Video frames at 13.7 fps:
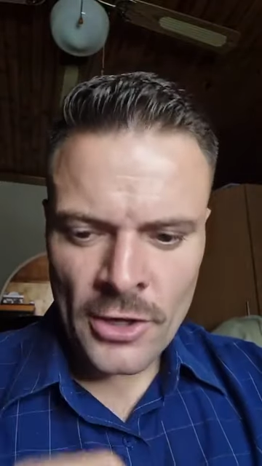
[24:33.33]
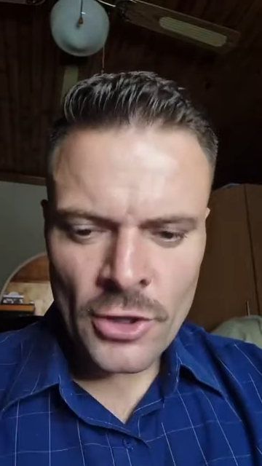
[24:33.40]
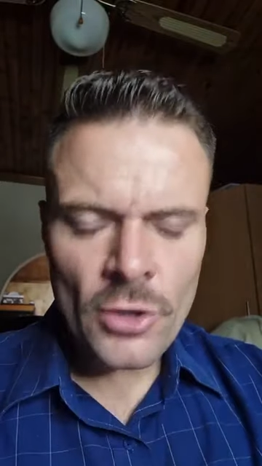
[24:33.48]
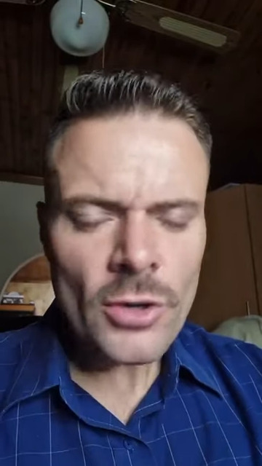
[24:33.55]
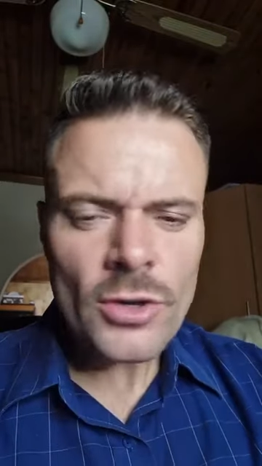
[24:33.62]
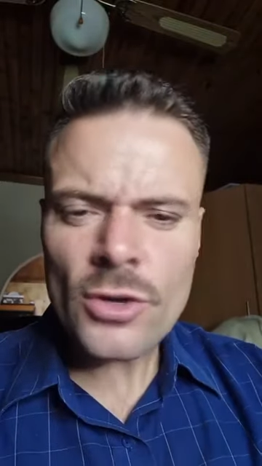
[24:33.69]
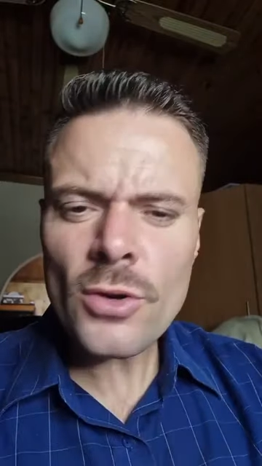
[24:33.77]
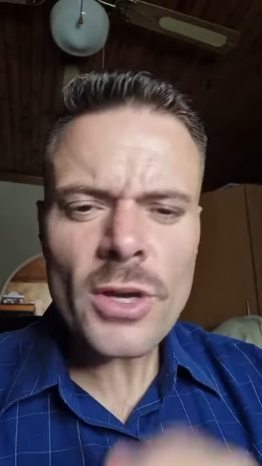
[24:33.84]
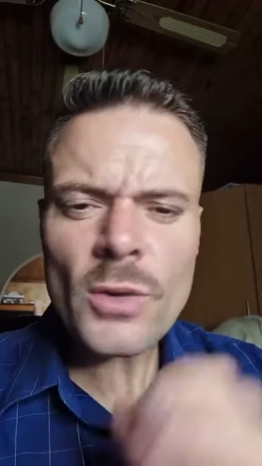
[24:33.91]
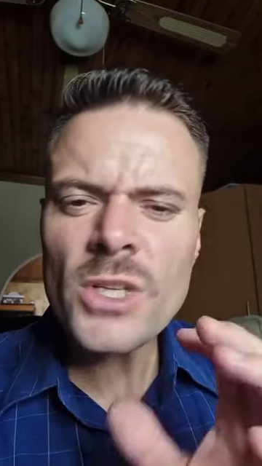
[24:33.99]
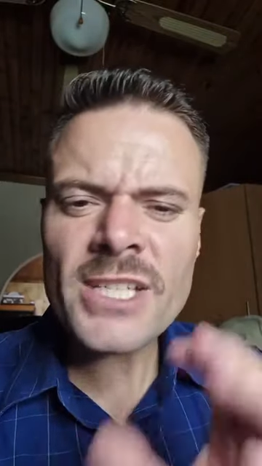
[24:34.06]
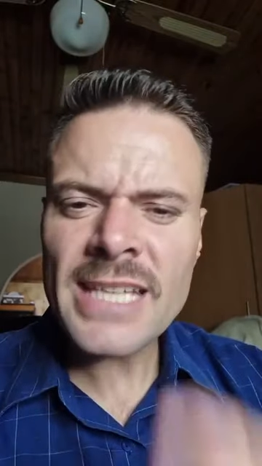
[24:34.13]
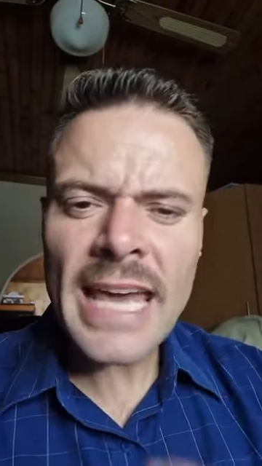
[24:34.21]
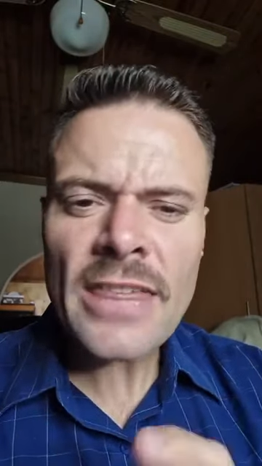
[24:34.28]
It
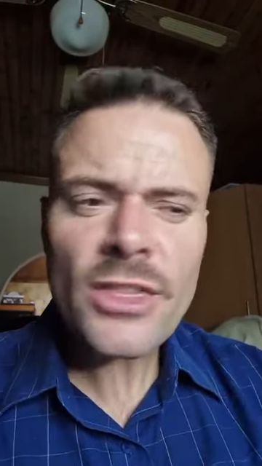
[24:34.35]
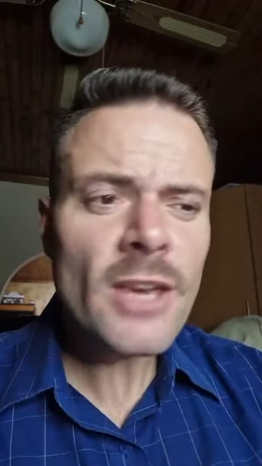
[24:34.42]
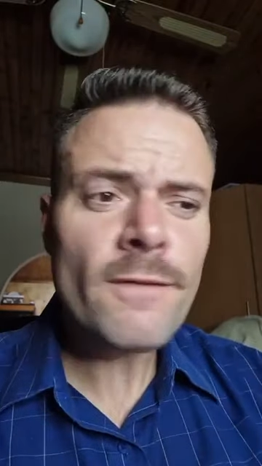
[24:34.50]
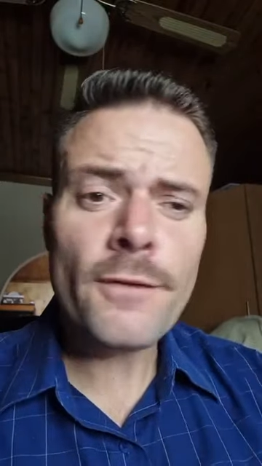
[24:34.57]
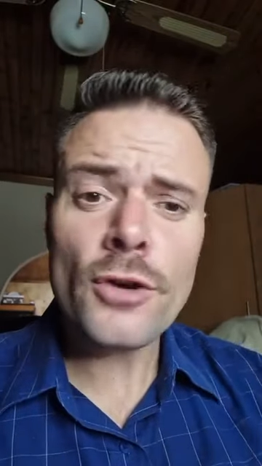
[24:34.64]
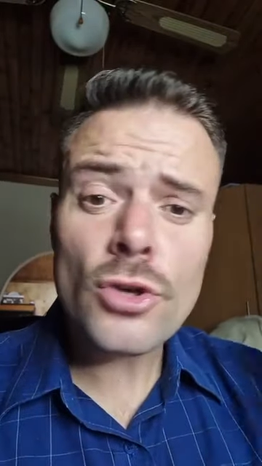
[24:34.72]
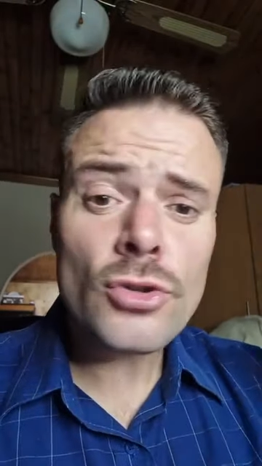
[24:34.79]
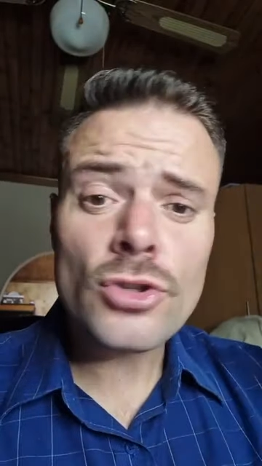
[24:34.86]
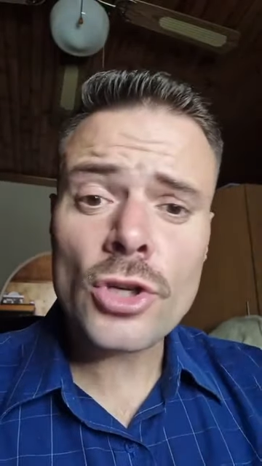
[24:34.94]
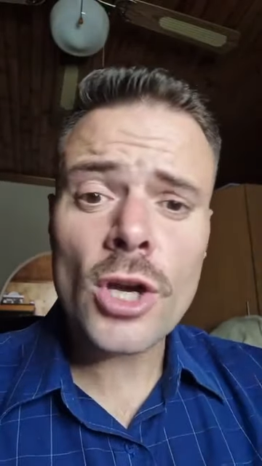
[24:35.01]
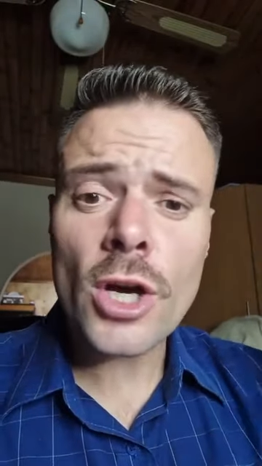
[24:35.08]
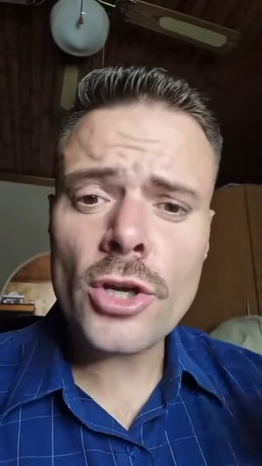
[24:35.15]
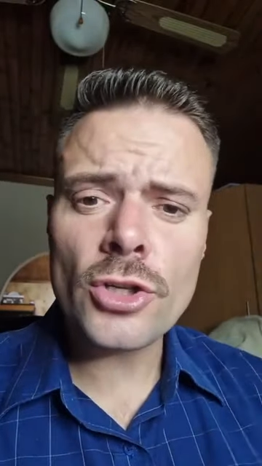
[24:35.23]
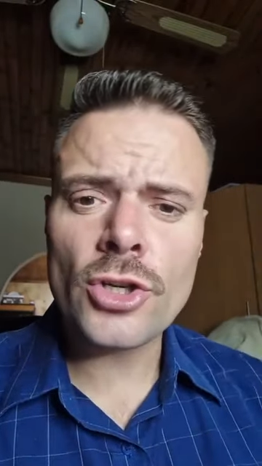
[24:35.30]
was nothing for you to
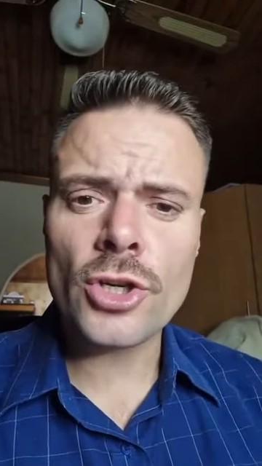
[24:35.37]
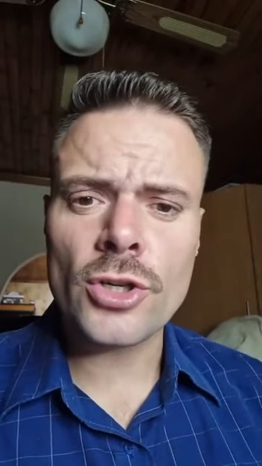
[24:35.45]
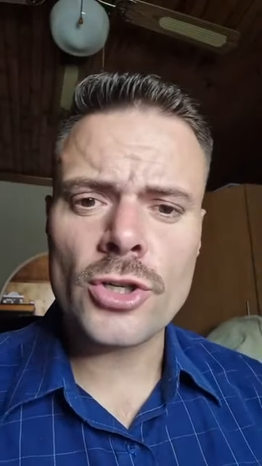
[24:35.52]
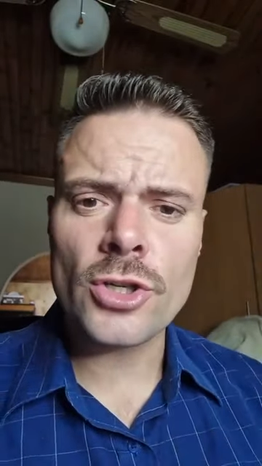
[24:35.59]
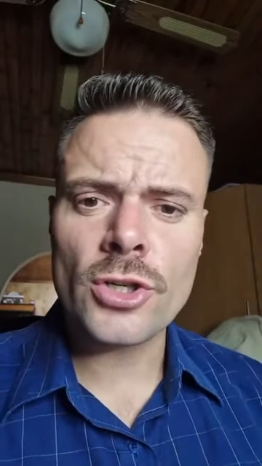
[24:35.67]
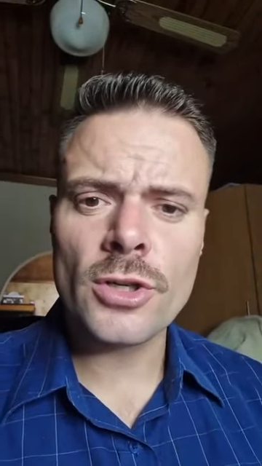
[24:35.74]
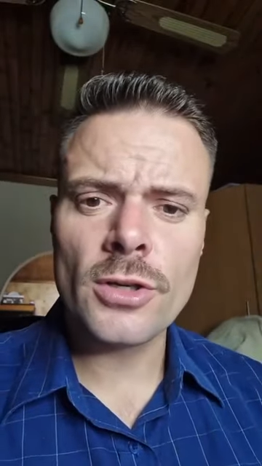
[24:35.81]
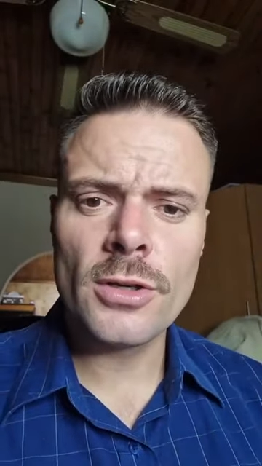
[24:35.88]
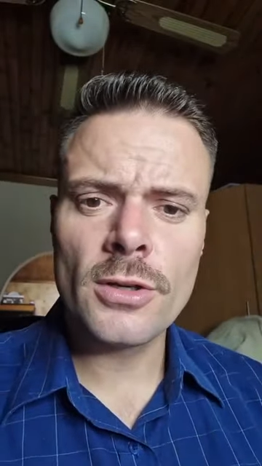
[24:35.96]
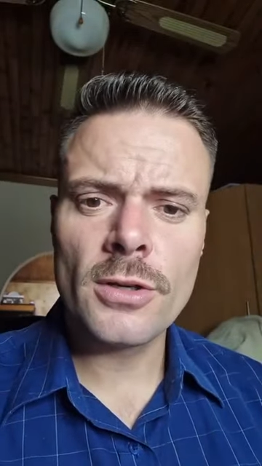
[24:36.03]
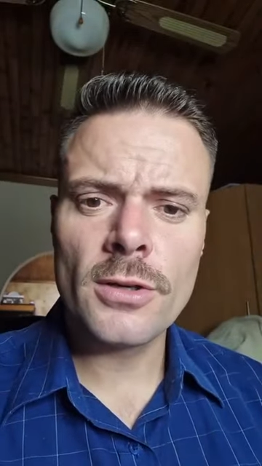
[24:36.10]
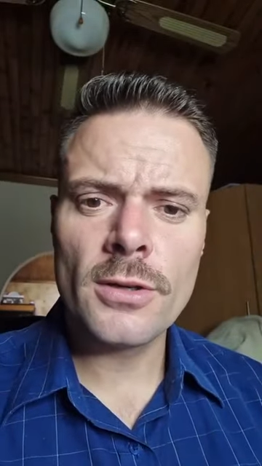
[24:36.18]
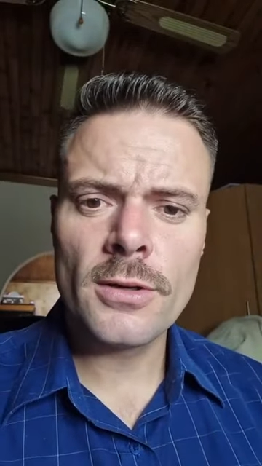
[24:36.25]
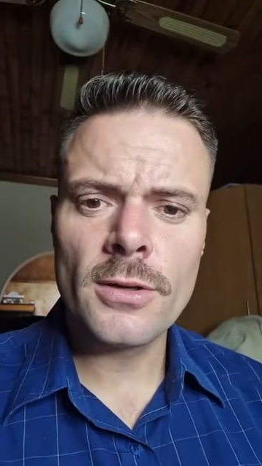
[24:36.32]
go to church.
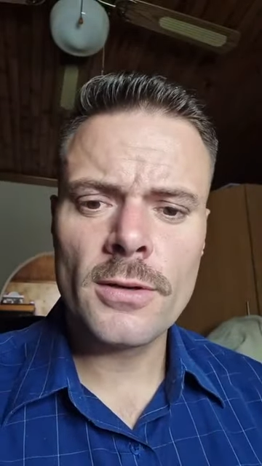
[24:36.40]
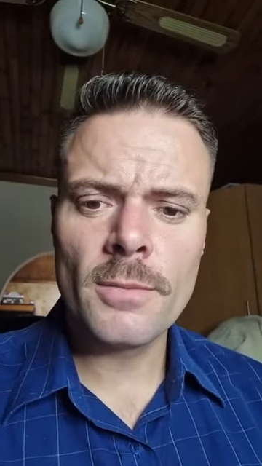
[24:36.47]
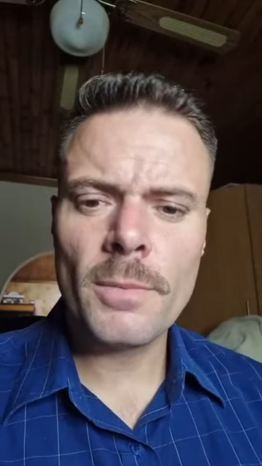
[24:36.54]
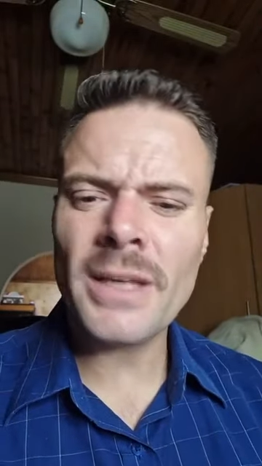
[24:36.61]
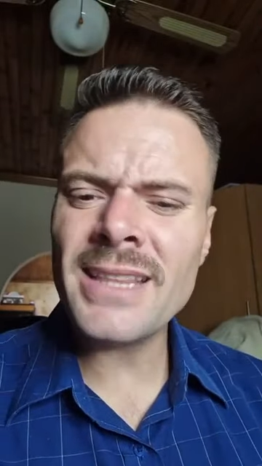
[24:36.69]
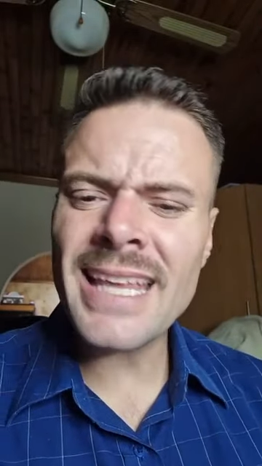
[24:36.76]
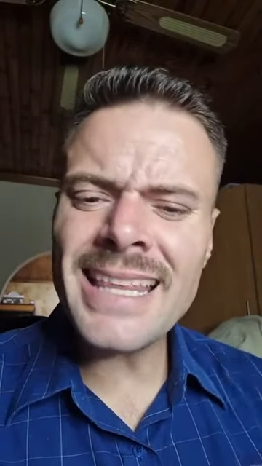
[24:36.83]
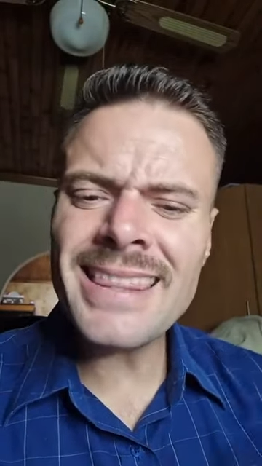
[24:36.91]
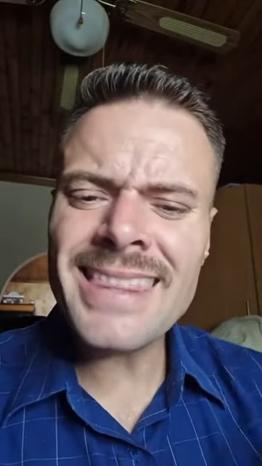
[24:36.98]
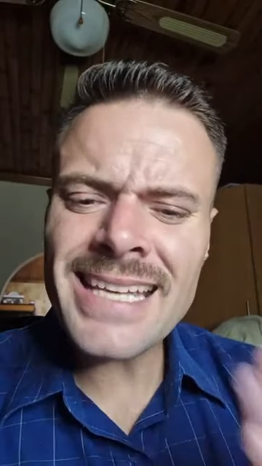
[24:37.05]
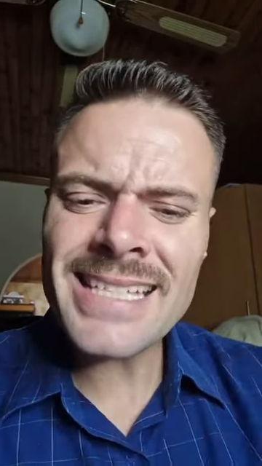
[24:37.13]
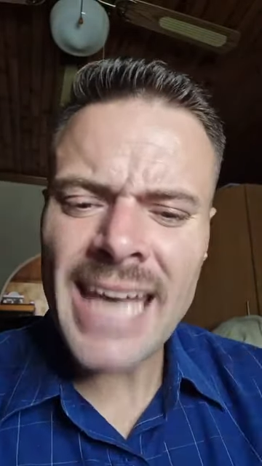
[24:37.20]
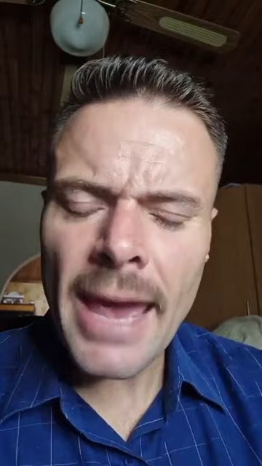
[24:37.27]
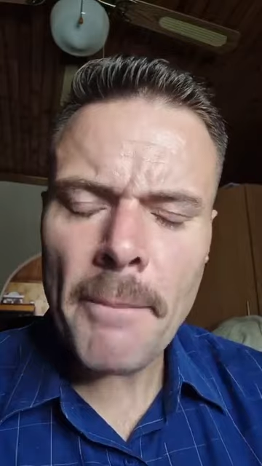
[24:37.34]
But then
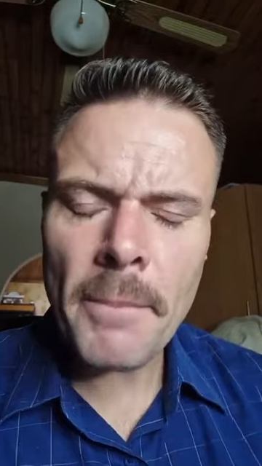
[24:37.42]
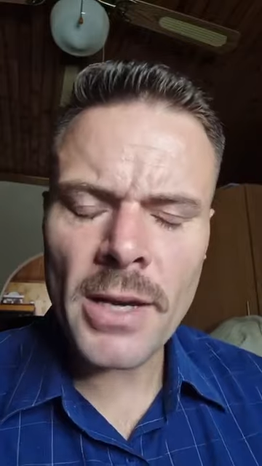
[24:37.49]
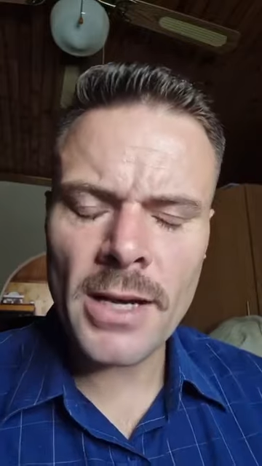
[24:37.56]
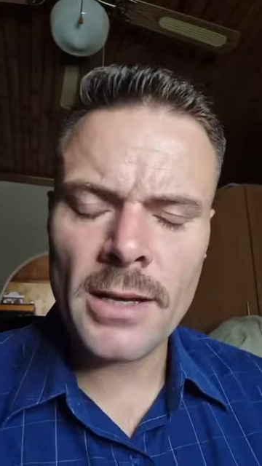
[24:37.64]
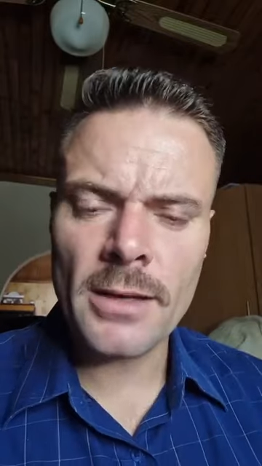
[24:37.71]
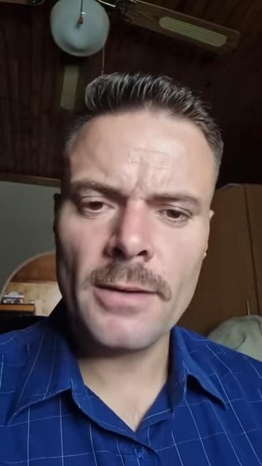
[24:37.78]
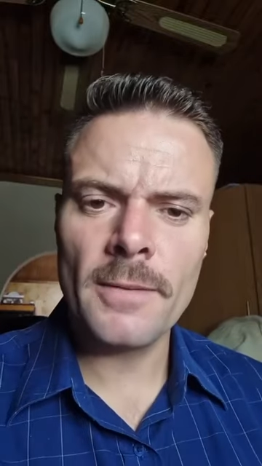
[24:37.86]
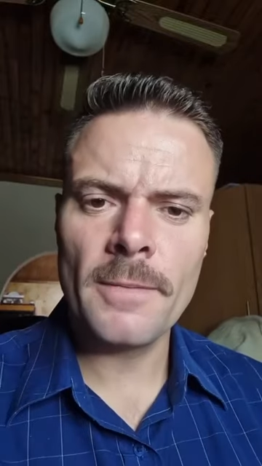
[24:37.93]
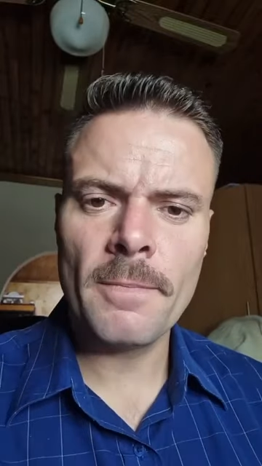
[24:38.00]
things happened.